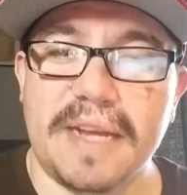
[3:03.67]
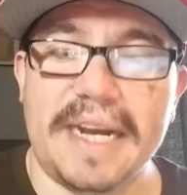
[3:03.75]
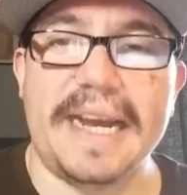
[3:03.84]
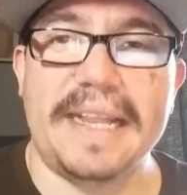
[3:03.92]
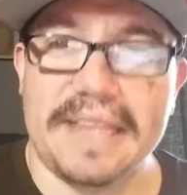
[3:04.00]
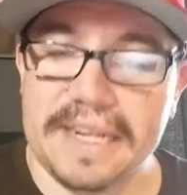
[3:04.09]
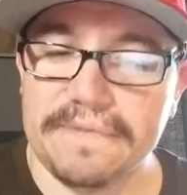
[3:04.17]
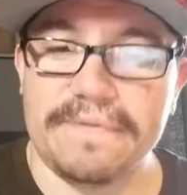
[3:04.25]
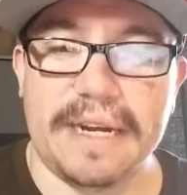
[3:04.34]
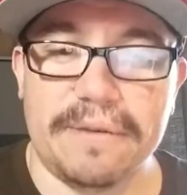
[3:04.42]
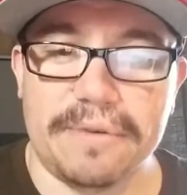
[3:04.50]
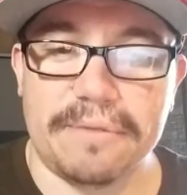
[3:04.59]
I
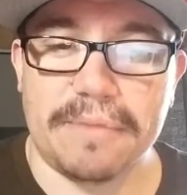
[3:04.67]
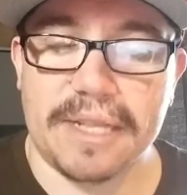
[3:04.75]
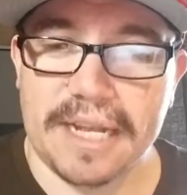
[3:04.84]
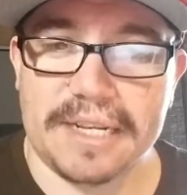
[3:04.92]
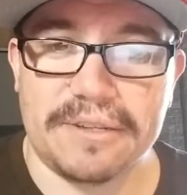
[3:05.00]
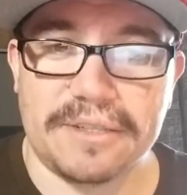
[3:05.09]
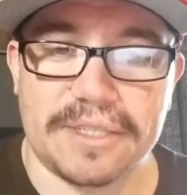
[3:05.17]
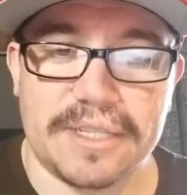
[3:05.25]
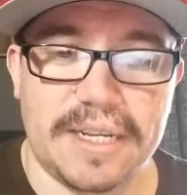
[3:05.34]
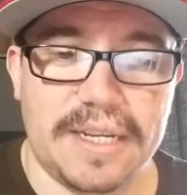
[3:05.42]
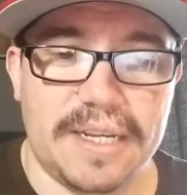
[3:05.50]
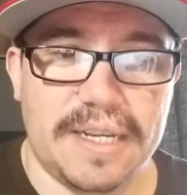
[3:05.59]
identify with millennials.
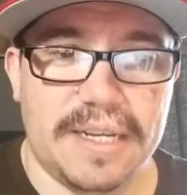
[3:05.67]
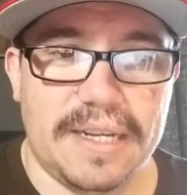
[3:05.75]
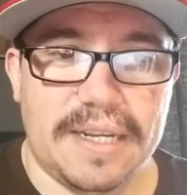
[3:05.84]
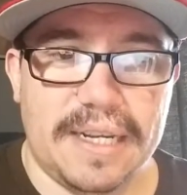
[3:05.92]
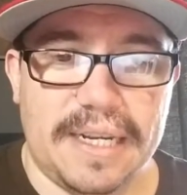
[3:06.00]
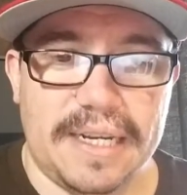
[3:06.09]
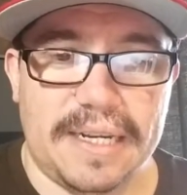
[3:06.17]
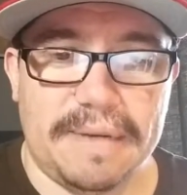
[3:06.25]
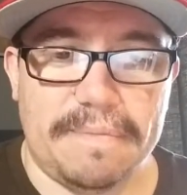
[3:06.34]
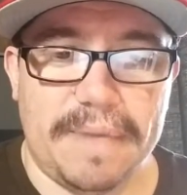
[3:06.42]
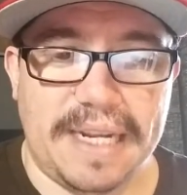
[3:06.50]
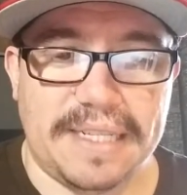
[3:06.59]

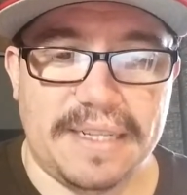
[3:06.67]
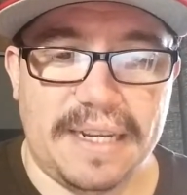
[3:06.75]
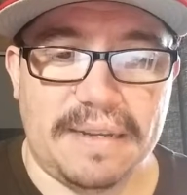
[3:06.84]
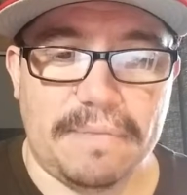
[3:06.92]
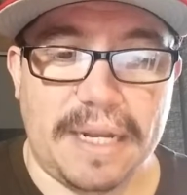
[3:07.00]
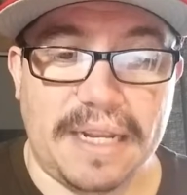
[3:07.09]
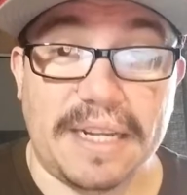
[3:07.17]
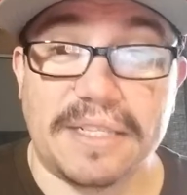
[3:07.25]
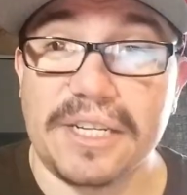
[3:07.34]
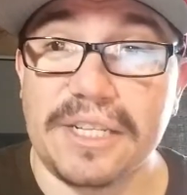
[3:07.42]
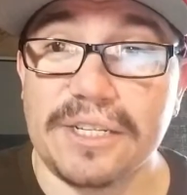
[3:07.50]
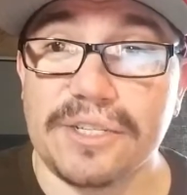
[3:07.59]
I
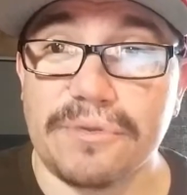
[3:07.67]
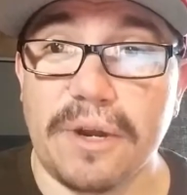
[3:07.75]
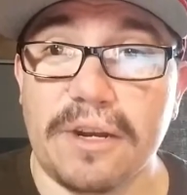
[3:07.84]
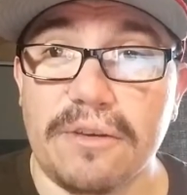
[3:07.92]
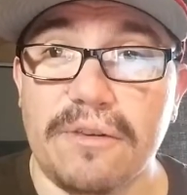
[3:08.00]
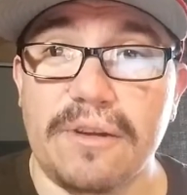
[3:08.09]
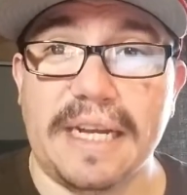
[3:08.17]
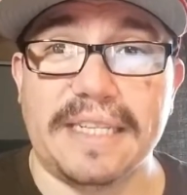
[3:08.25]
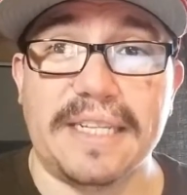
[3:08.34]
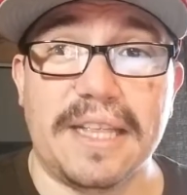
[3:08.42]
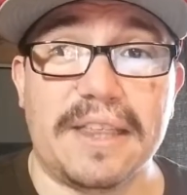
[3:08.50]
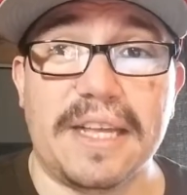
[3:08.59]
see the struggle. I
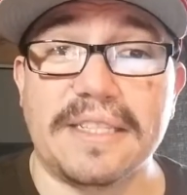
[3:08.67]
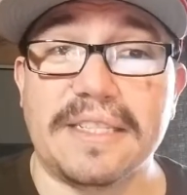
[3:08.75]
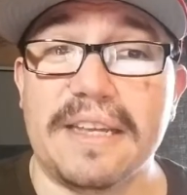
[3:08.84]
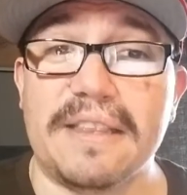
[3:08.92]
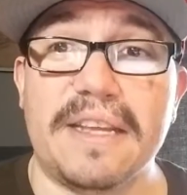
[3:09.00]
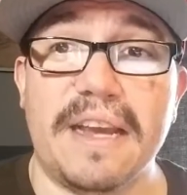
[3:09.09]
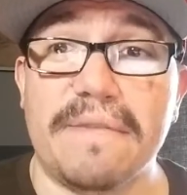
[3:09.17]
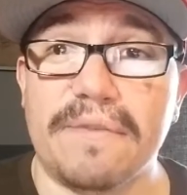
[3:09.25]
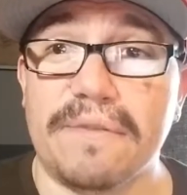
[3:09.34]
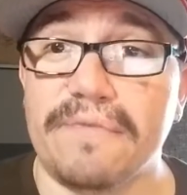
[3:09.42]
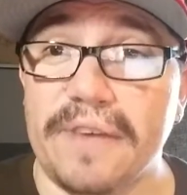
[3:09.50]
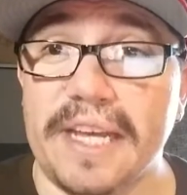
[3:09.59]
see the things that they have to
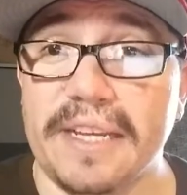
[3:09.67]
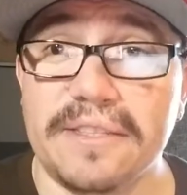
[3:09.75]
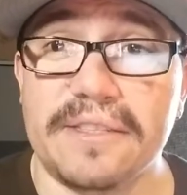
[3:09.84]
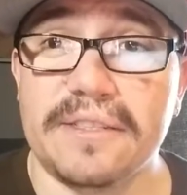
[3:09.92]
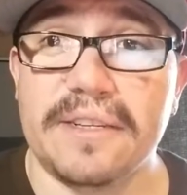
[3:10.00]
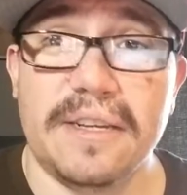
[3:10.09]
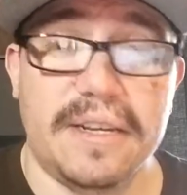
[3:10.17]
face.